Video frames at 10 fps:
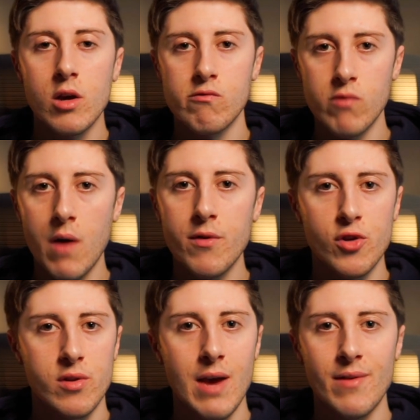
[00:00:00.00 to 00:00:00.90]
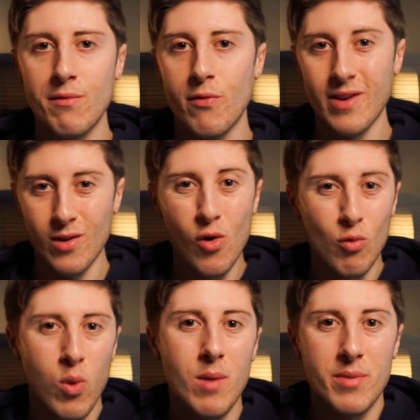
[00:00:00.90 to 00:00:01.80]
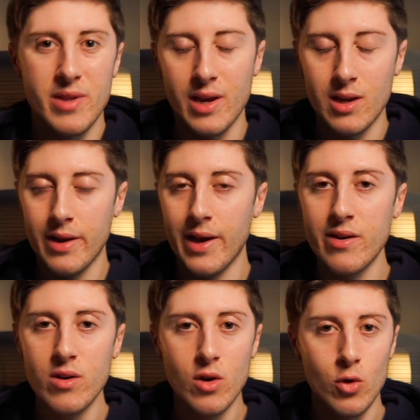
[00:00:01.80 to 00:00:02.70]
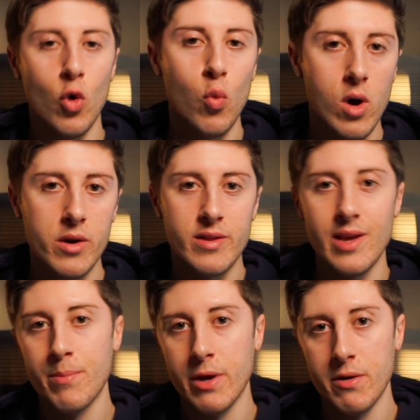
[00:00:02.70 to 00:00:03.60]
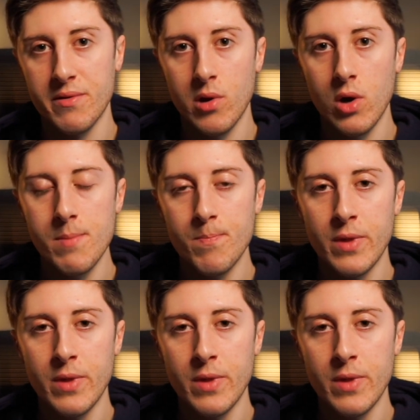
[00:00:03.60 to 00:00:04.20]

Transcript: rather than just having everything on one particular day or one set period of time.